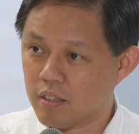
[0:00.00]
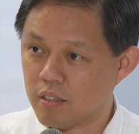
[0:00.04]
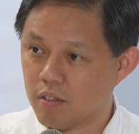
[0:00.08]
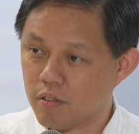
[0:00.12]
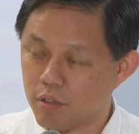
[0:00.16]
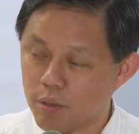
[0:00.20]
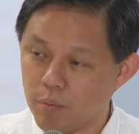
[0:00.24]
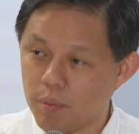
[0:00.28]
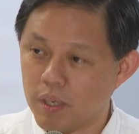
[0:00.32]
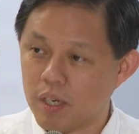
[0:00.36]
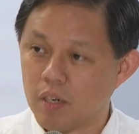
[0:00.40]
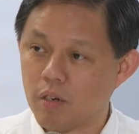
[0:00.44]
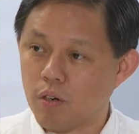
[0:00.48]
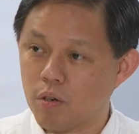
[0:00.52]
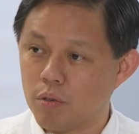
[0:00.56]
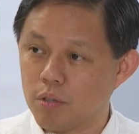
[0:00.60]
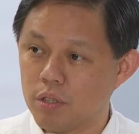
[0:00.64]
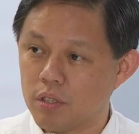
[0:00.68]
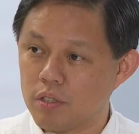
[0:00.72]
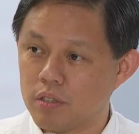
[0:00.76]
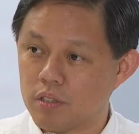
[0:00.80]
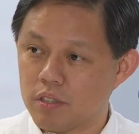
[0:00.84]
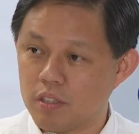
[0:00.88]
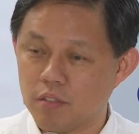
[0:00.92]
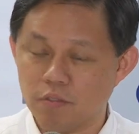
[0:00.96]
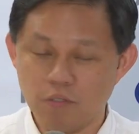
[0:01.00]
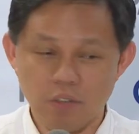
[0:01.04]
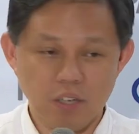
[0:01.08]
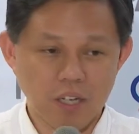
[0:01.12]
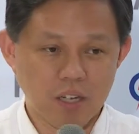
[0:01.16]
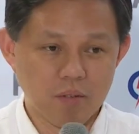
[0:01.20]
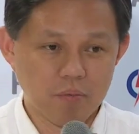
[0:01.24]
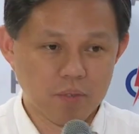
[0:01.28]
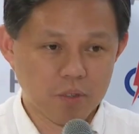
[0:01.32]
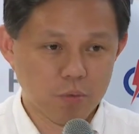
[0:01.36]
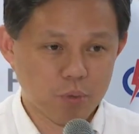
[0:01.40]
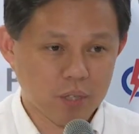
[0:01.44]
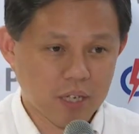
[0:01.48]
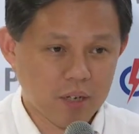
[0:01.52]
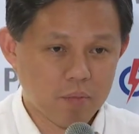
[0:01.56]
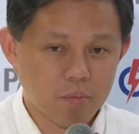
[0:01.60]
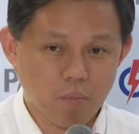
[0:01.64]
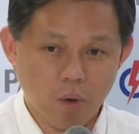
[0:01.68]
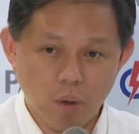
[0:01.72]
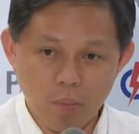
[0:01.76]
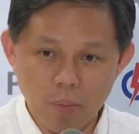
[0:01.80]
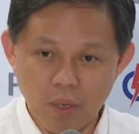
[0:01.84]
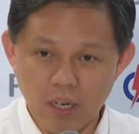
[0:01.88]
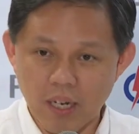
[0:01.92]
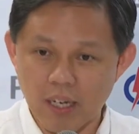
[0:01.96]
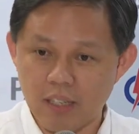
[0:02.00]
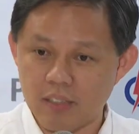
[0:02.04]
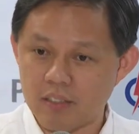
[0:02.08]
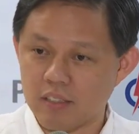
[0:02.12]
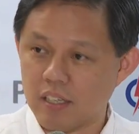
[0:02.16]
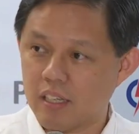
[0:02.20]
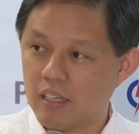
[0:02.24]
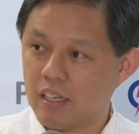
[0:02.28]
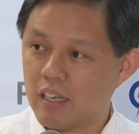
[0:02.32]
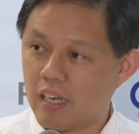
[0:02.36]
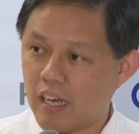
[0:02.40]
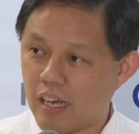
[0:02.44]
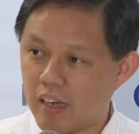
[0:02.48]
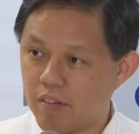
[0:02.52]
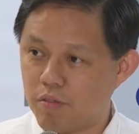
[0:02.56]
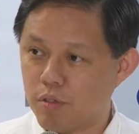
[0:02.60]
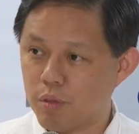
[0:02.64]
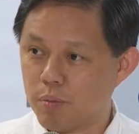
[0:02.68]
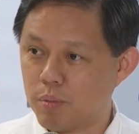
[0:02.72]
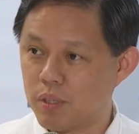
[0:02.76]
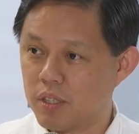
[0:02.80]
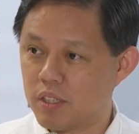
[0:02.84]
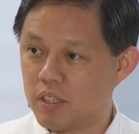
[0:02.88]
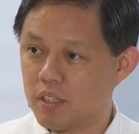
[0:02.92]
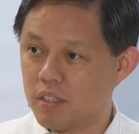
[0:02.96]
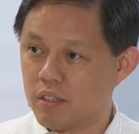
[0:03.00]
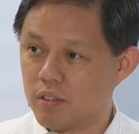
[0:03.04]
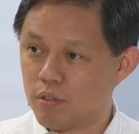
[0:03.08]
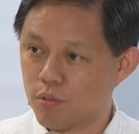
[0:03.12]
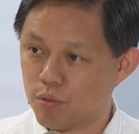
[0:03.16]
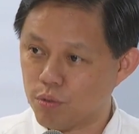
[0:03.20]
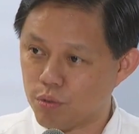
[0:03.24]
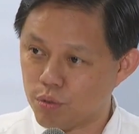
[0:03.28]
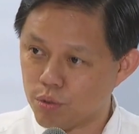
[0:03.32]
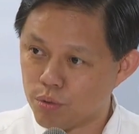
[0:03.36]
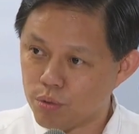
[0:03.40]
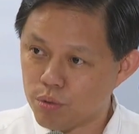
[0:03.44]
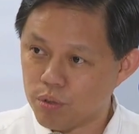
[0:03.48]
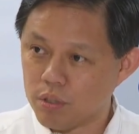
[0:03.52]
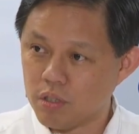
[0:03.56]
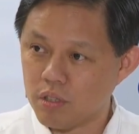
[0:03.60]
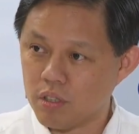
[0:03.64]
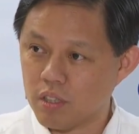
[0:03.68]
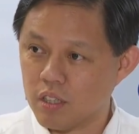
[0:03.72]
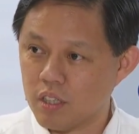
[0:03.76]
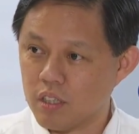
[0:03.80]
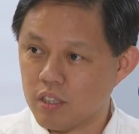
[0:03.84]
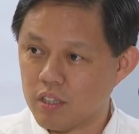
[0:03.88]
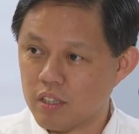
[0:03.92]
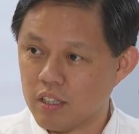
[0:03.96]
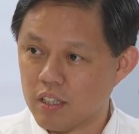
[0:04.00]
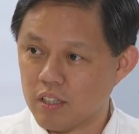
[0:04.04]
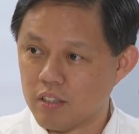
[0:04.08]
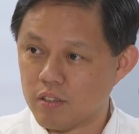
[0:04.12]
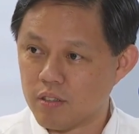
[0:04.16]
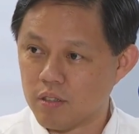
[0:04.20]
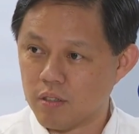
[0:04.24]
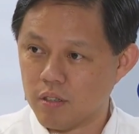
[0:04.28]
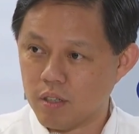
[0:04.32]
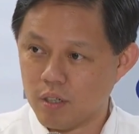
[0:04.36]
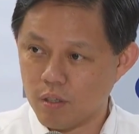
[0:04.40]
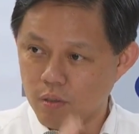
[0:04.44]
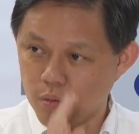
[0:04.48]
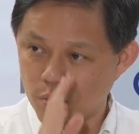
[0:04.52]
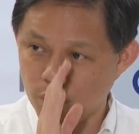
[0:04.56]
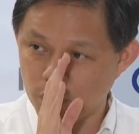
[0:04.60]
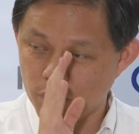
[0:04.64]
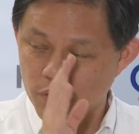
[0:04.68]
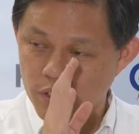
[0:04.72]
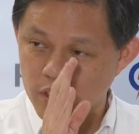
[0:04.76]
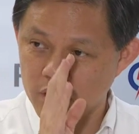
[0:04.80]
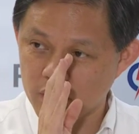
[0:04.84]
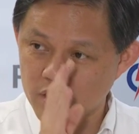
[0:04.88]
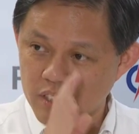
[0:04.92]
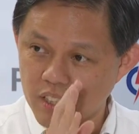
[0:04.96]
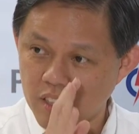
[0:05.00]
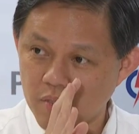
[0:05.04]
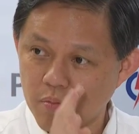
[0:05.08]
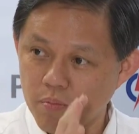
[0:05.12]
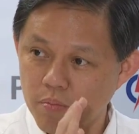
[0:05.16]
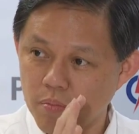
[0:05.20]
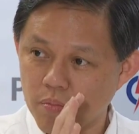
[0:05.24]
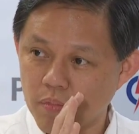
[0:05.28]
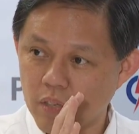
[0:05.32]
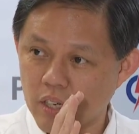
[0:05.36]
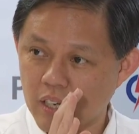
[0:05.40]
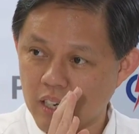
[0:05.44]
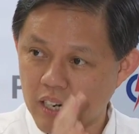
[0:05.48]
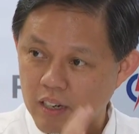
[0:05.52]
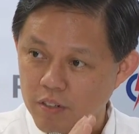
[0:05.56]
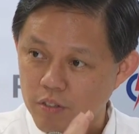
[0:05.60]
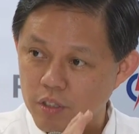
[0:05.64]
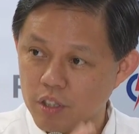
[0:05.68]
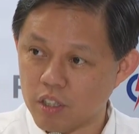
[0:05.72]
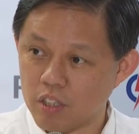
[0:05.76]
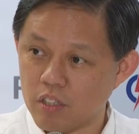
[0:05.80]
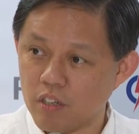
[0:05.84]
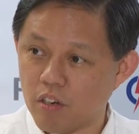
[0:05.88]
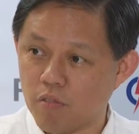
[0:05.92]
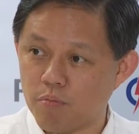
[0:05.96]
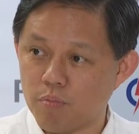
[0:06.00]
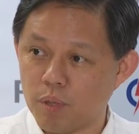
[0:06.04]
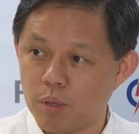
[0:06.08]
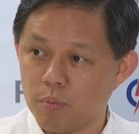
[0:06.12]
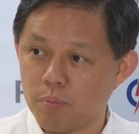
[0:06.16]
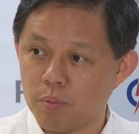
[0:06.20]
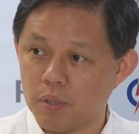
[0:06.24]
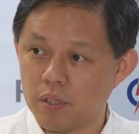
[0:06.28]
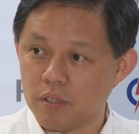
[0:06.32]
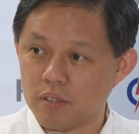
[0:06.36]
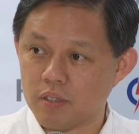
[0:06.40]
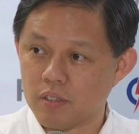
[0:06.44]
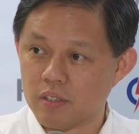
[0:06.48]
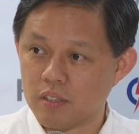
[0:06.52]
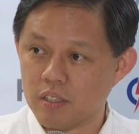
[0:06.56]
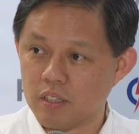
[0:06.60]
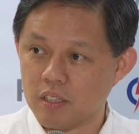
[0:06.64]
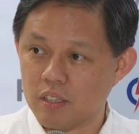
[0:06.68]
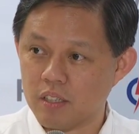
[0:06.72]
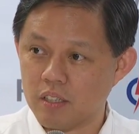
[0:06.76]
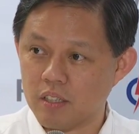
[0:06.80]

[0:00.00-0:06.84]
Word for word: remain cohesive, and we can mobilize everybody to do things with the same clarity of purpose,